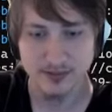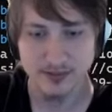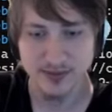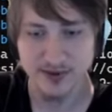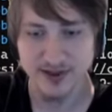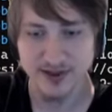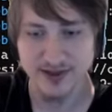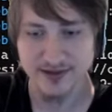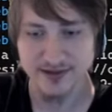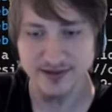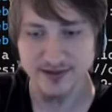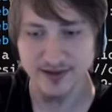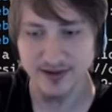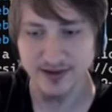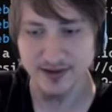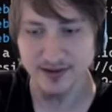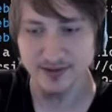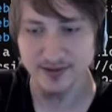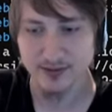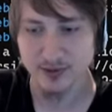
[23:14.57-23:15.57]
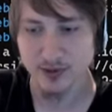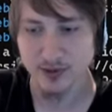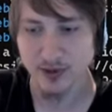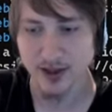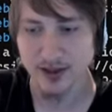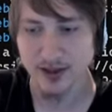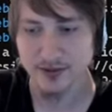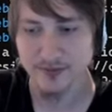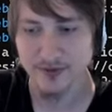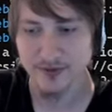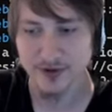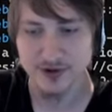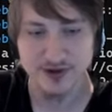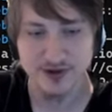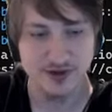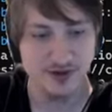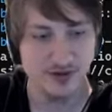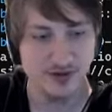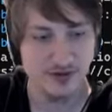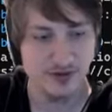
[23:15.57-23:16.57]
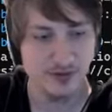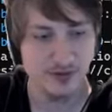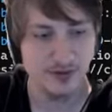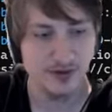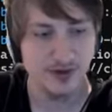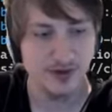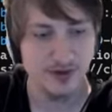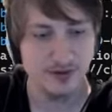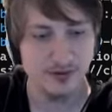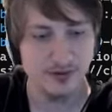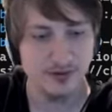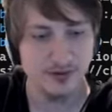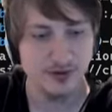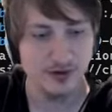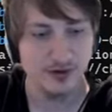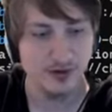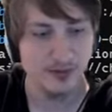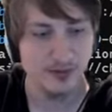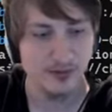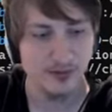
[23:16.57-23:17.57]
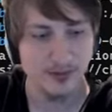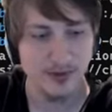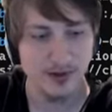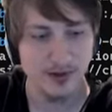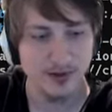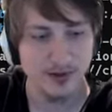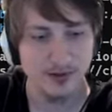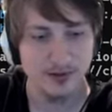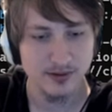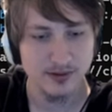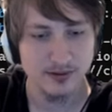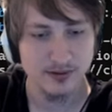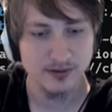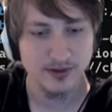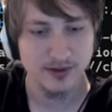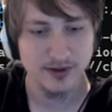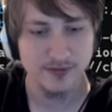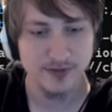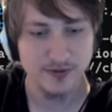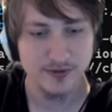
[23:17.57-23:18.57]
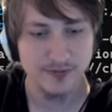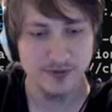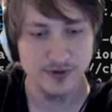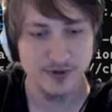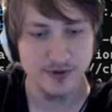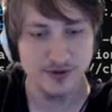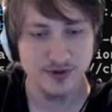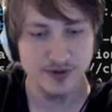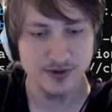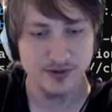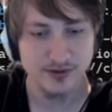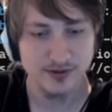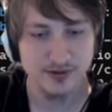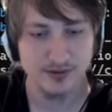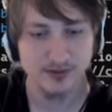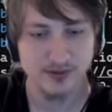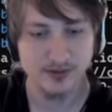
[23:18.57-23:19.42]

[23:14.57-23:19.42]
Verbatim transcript: Please set required version to a known Chrome driver version.